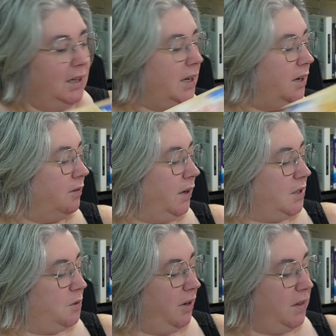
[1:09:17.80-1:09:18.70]
Cannot wait
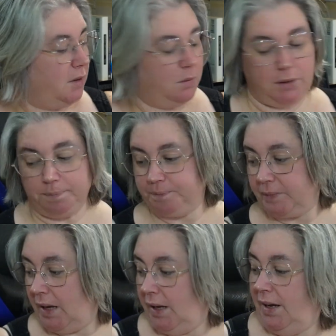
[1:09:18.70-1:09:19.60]
to read that one.
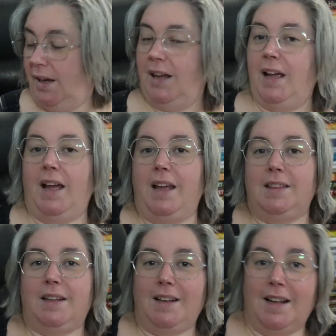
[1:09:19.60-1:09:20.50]

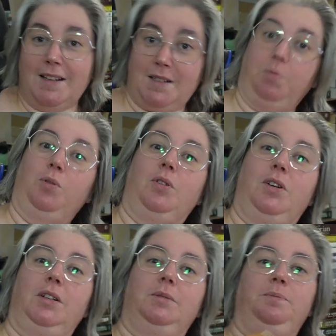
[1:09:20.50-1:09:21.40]
And the last
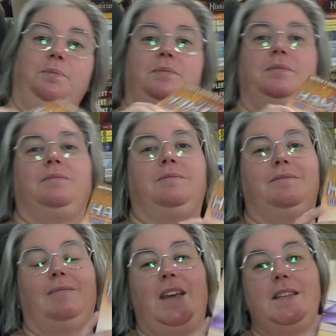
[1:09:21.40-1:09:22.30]
book
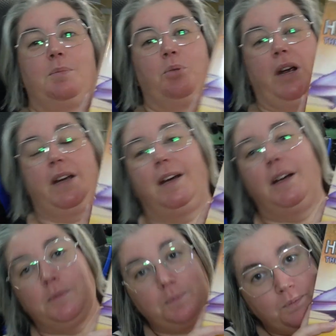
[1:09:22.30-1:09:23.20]
is a brick.
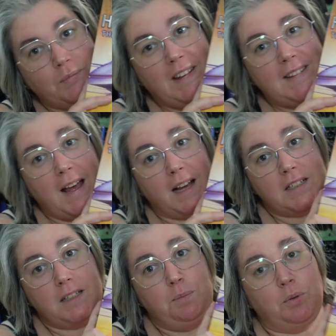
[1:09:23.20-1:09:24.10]
It's
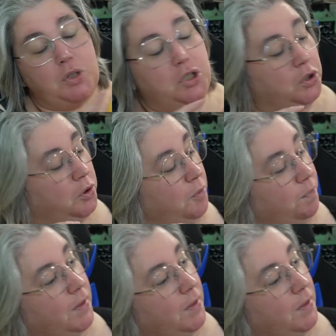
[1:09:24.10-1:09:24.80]
actually book 2.